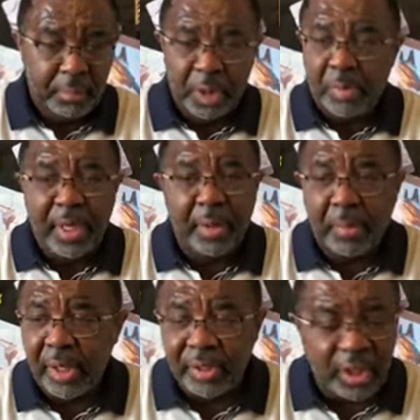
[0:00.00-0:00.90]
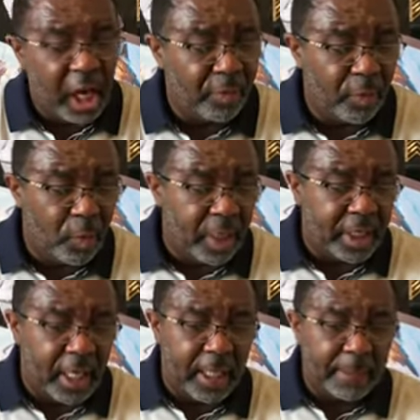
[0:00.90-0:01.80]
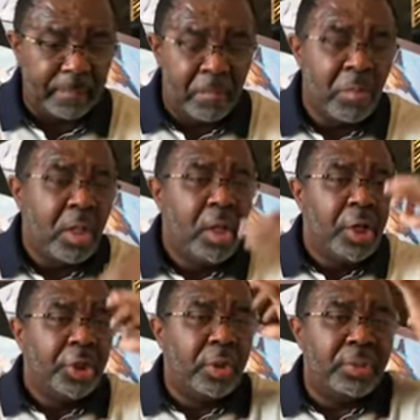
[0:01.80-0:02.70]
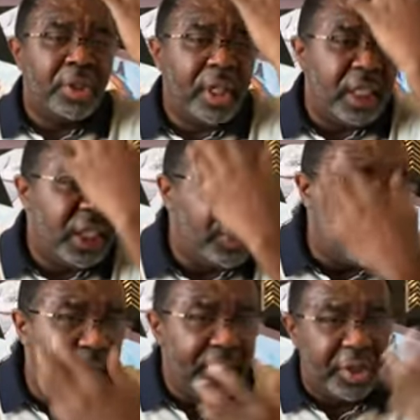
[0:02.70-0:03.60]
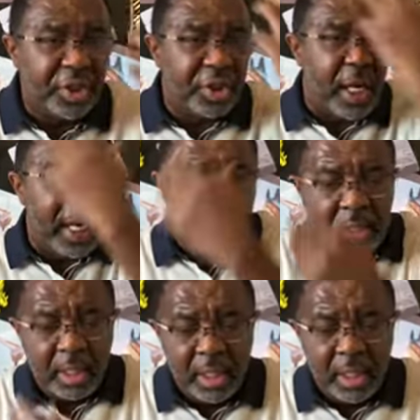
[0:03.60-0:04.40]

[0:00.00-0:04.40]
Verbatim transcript: He's been in the presence of God for 40 days. Scripture says his visage changed